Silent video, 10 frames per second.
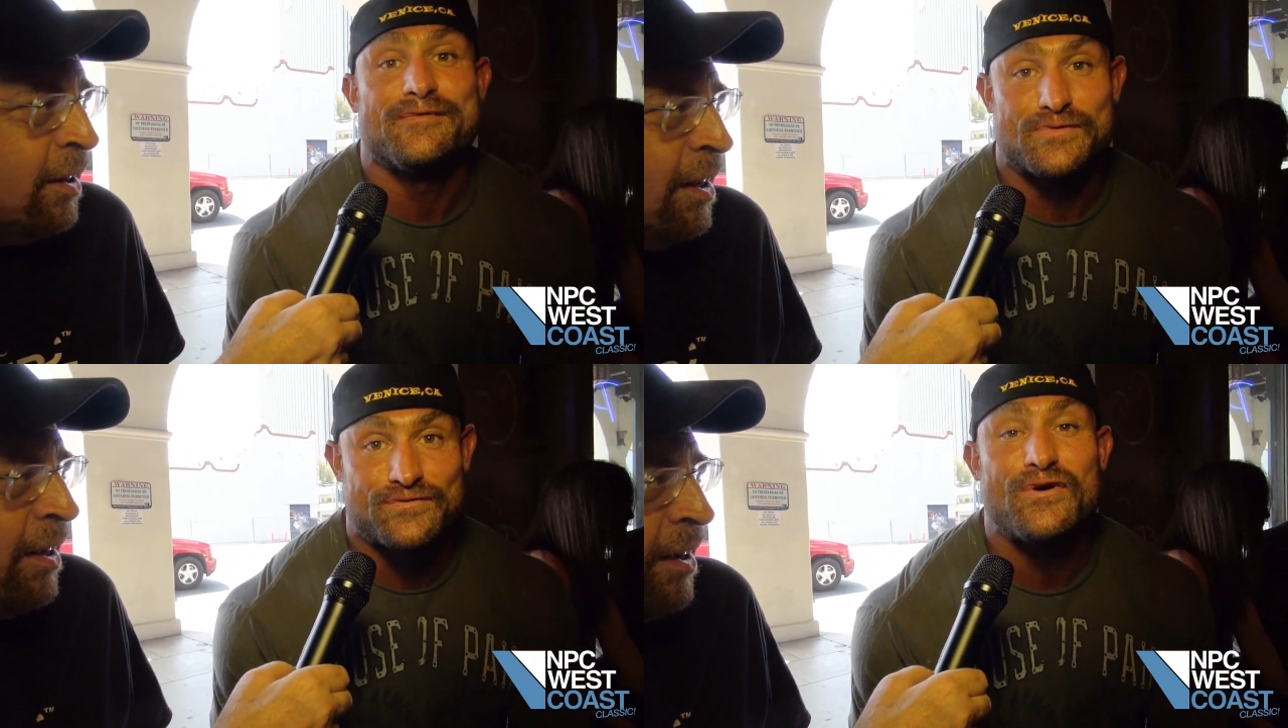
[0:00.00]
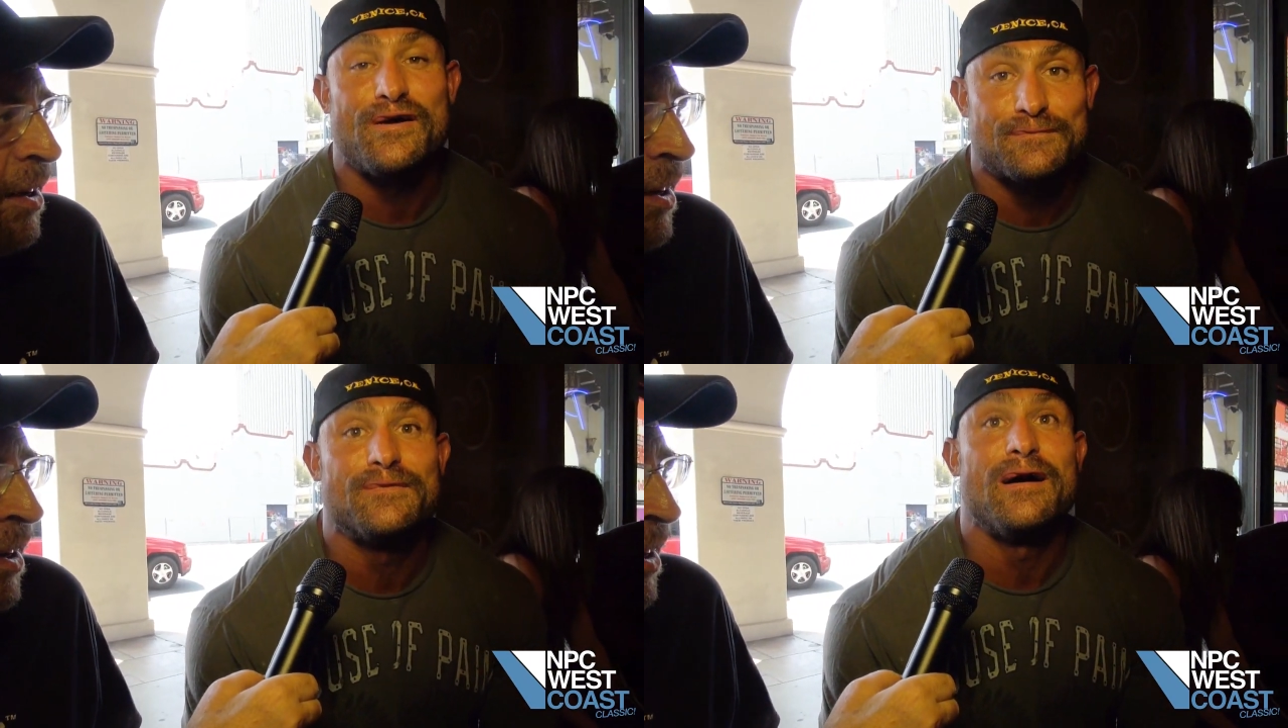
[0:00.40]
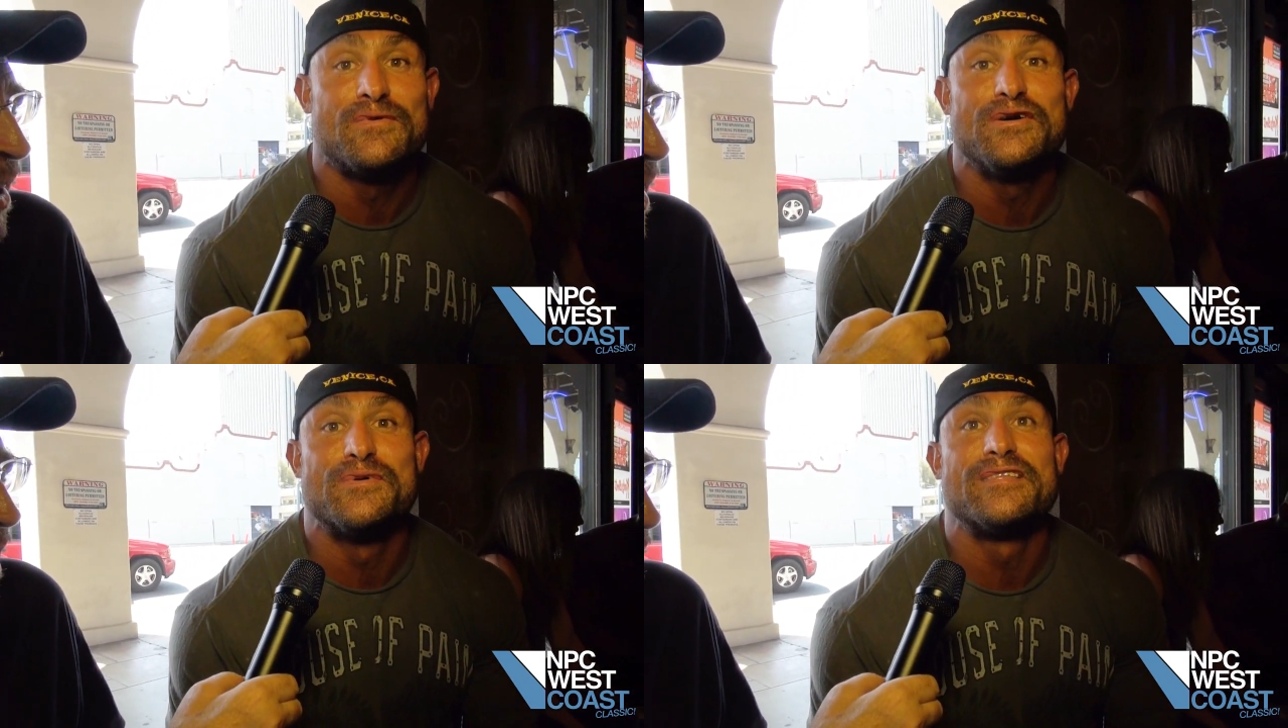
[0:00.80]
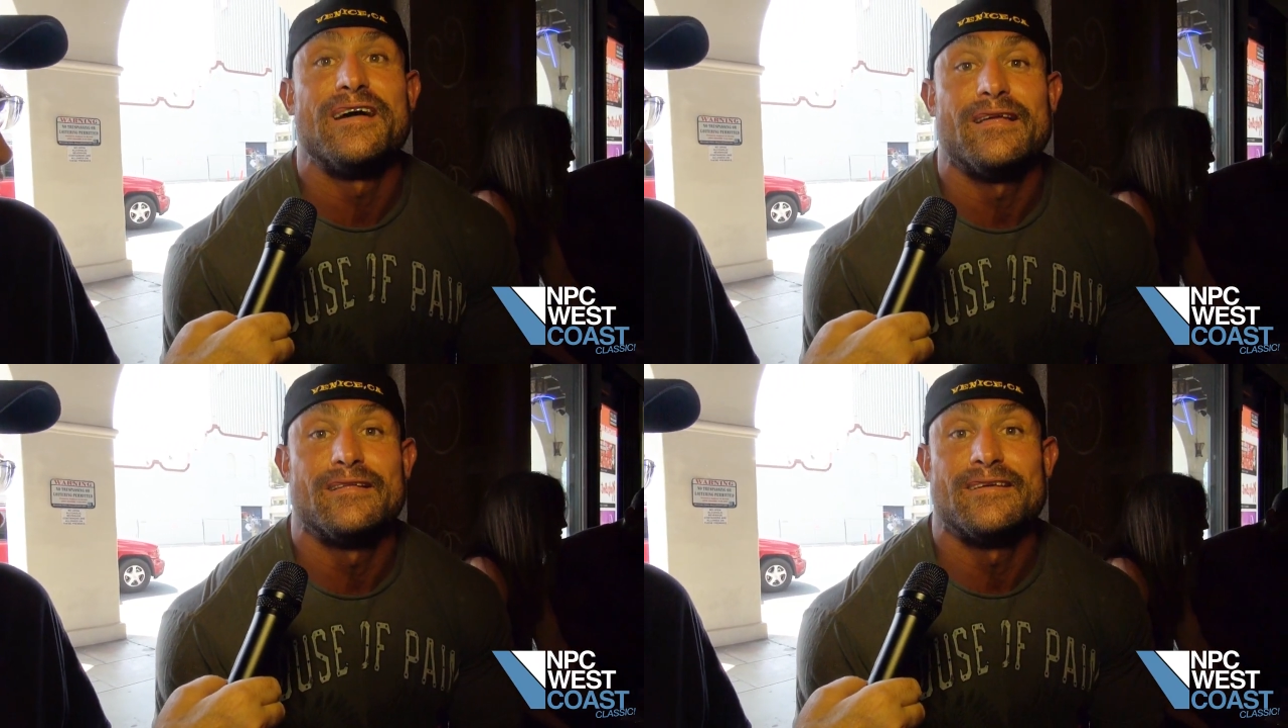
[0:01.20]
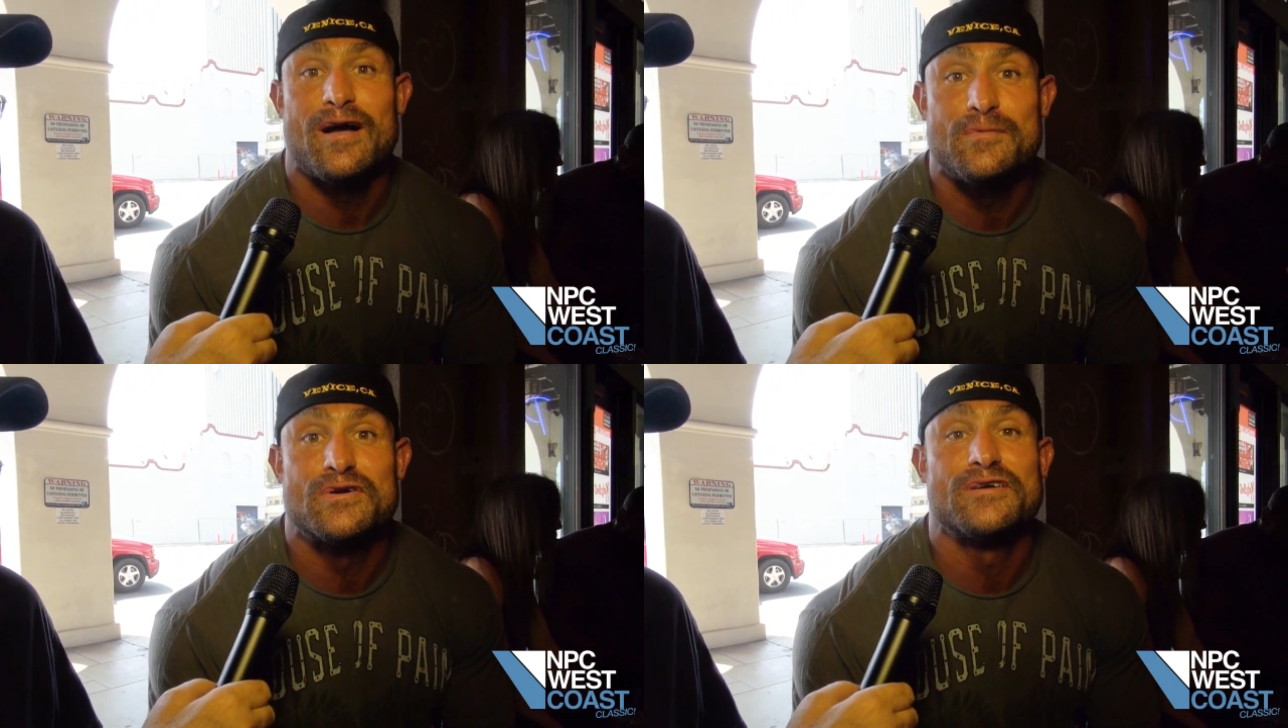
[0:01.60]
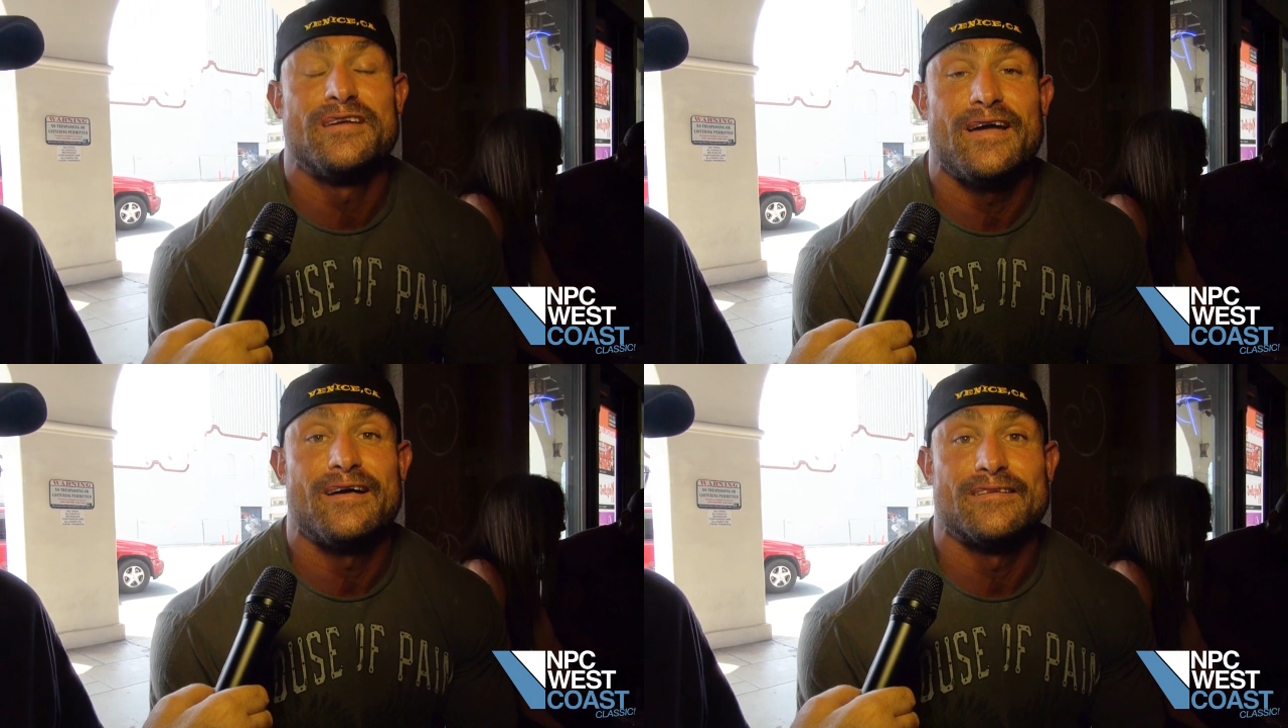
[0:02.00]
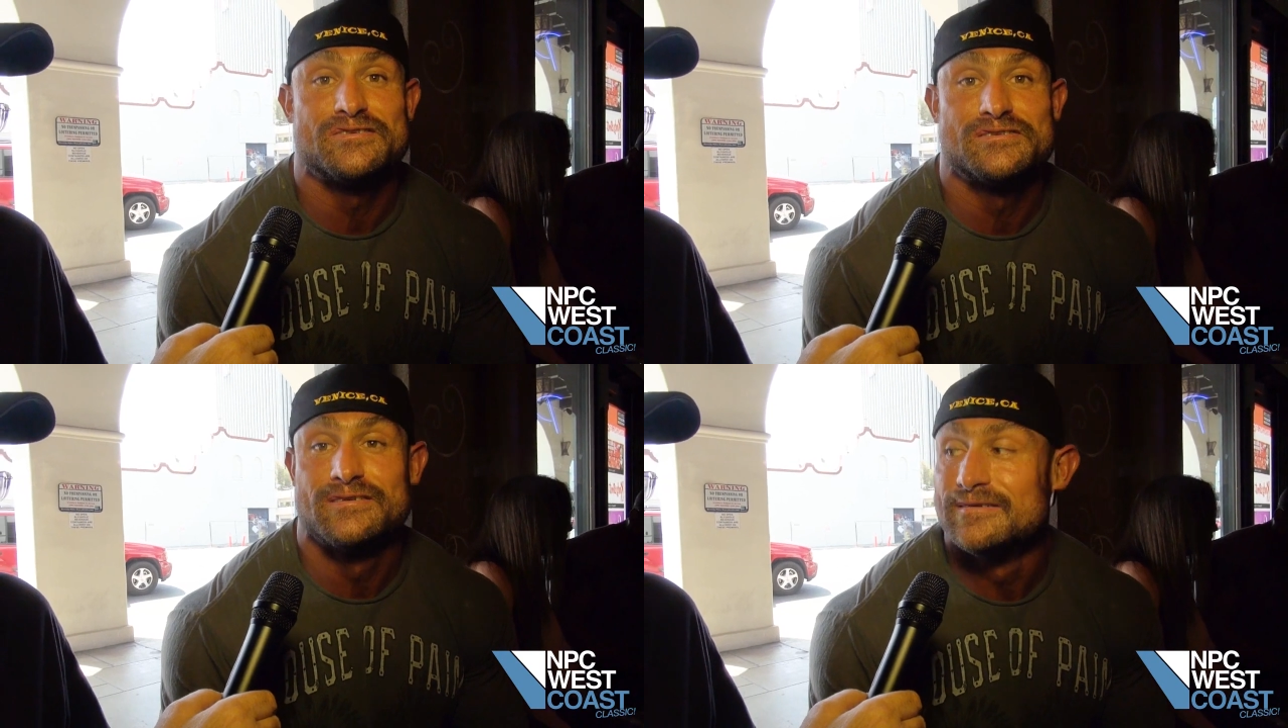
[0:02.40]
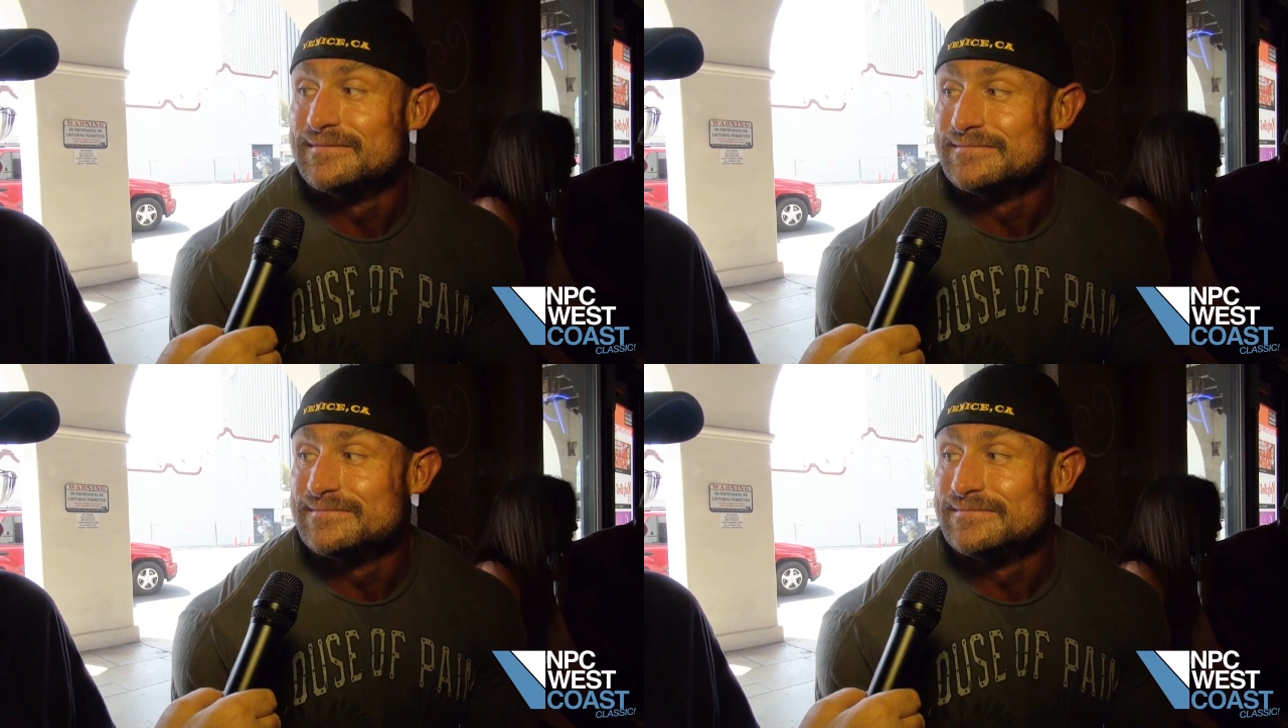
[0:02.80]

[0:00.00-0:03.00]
that before. I'm good with that. The Albuquerque Atlas.